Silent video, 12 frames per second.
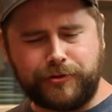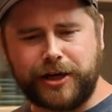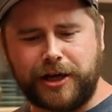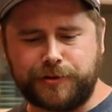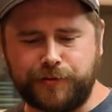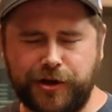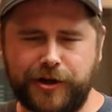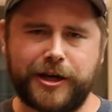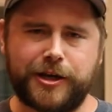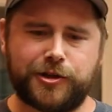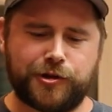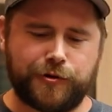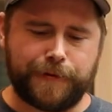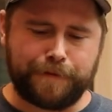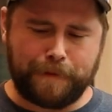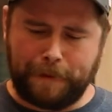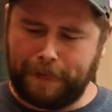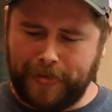one's got some good heat to
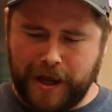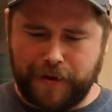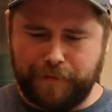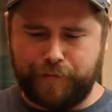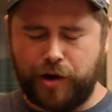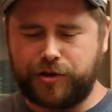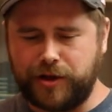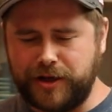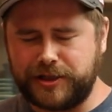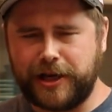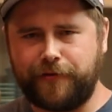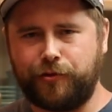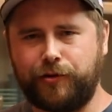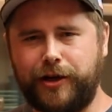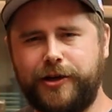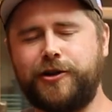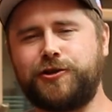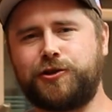it. Both of these have a
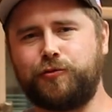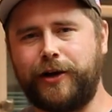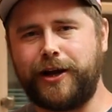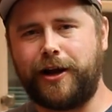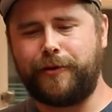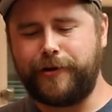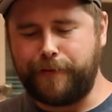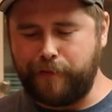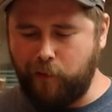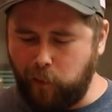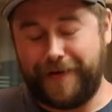really good sweet element.